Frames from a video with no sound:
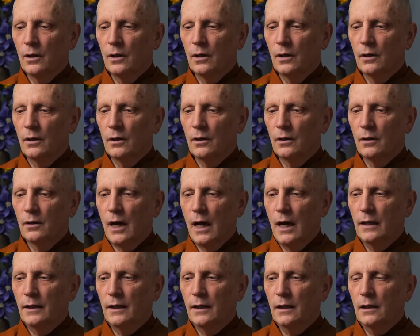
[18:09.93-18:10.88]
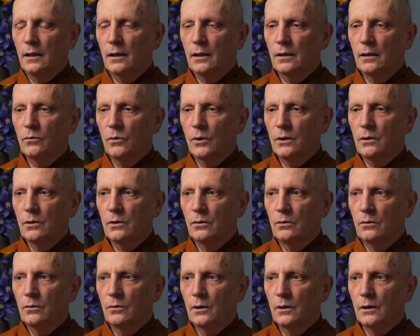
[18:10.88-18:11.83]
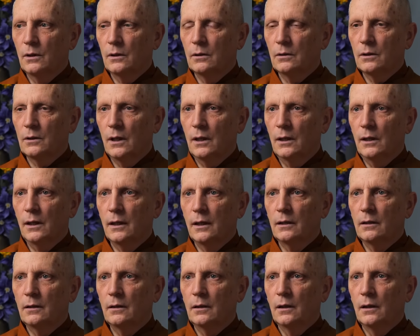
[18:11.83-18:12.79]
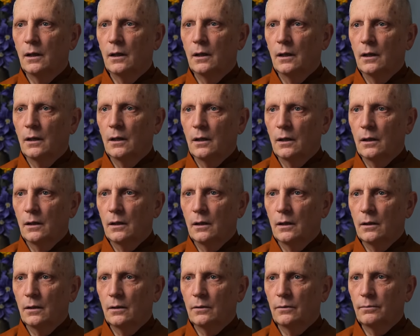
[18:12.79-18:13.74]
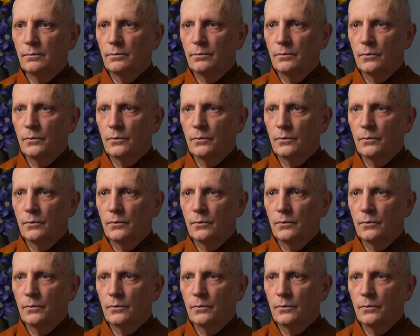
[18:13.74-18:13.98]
uh, and then I went to uh, Thailand, and uh,